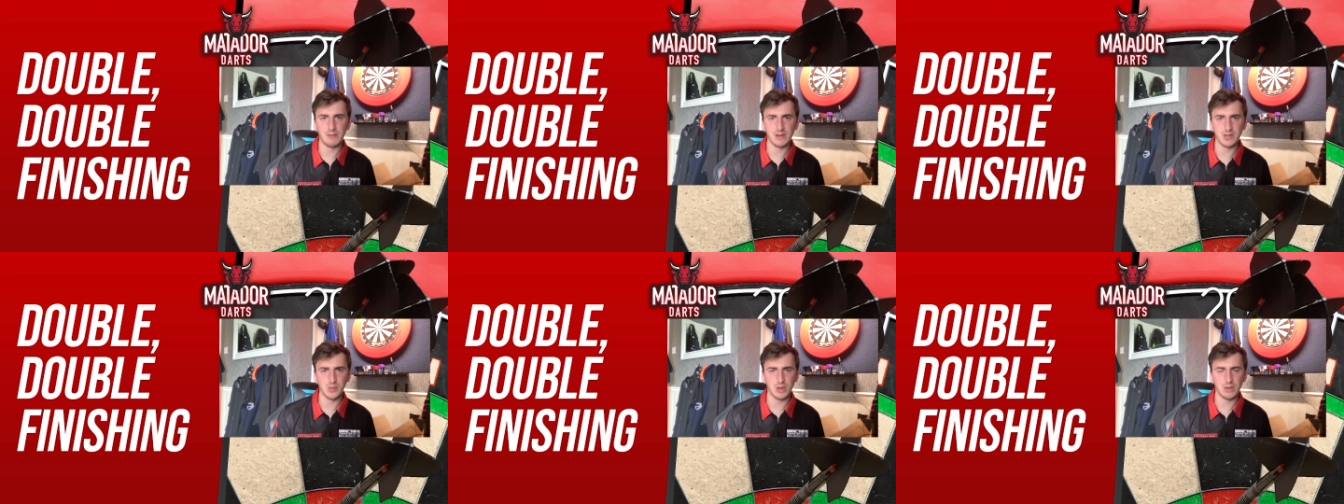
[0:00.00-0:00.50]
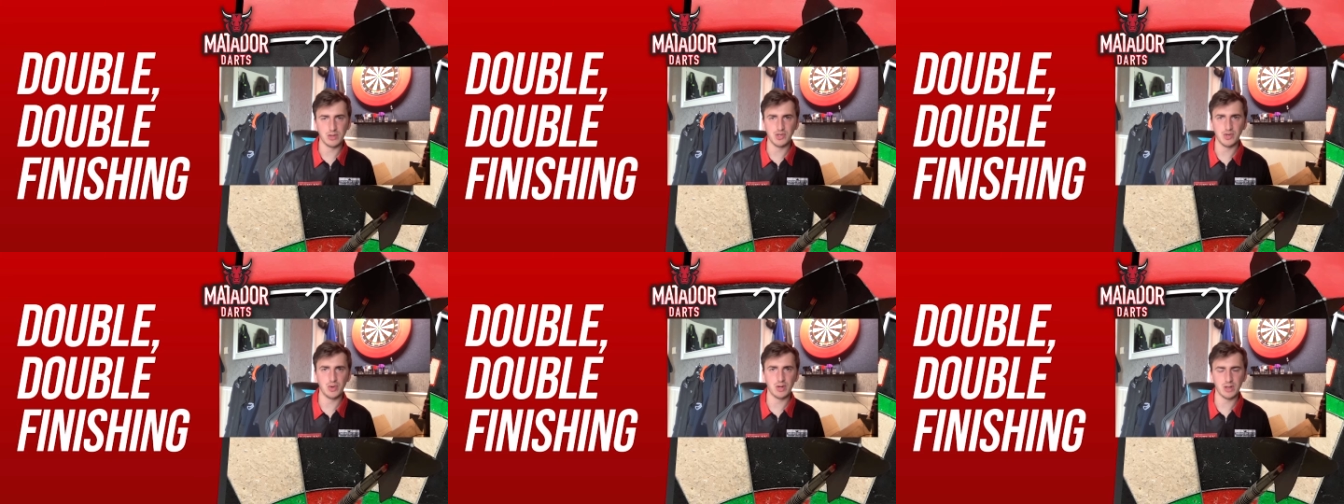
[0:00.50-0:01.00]
it as well, because
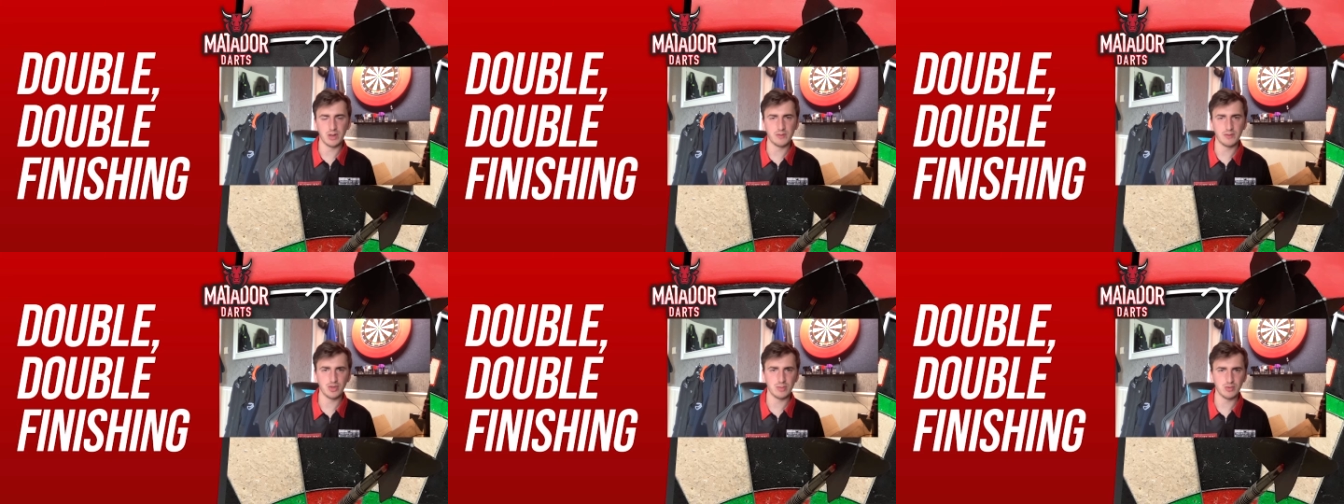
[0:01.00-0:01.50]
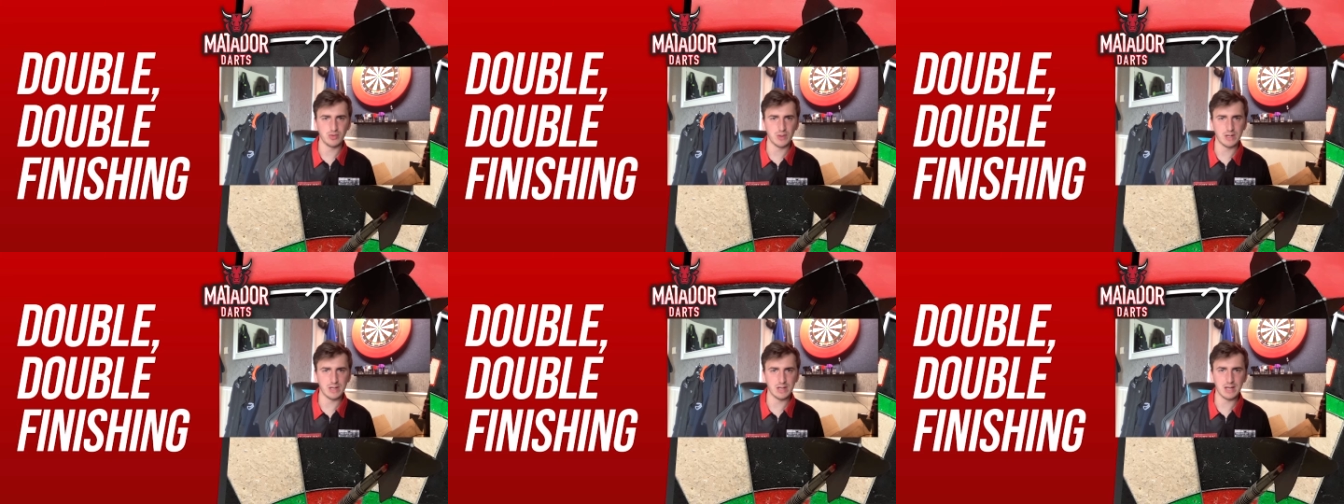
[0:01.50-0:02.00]
you're not going to go for treble
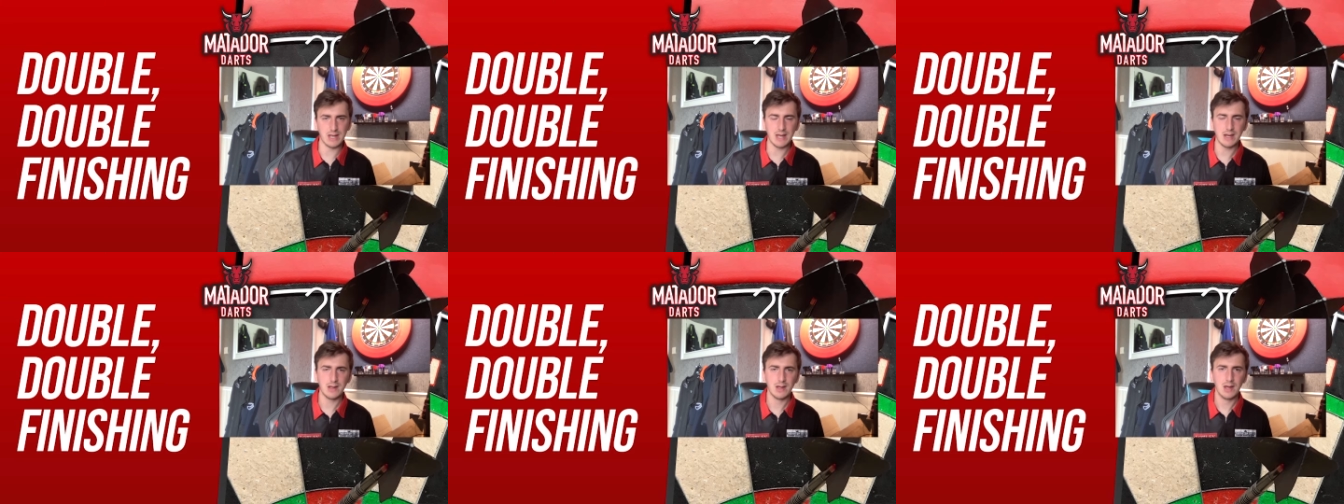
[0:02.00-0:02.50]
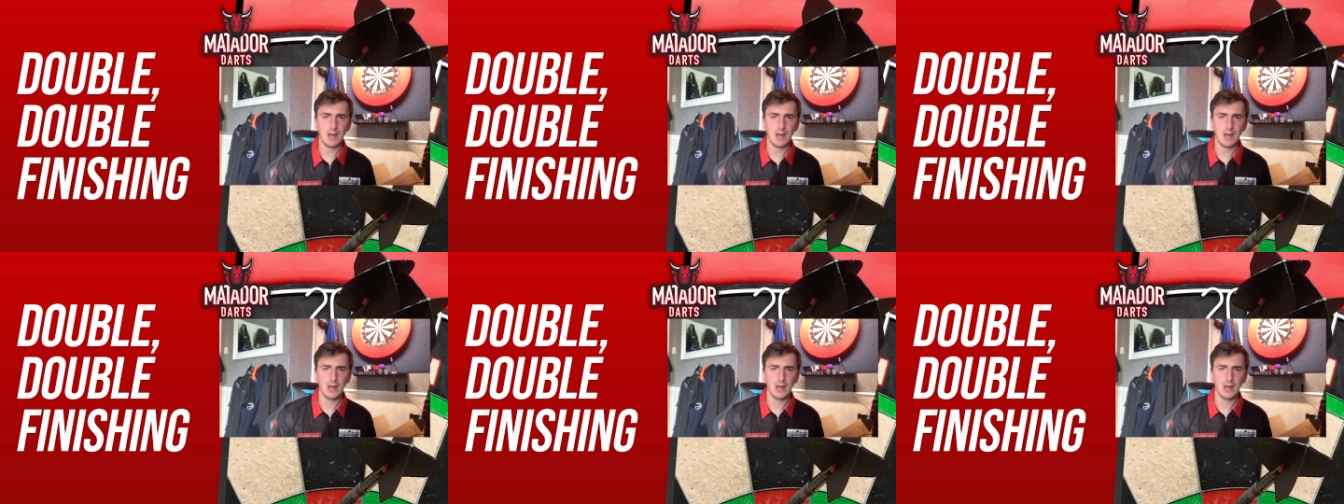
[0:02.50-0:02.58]
20 again,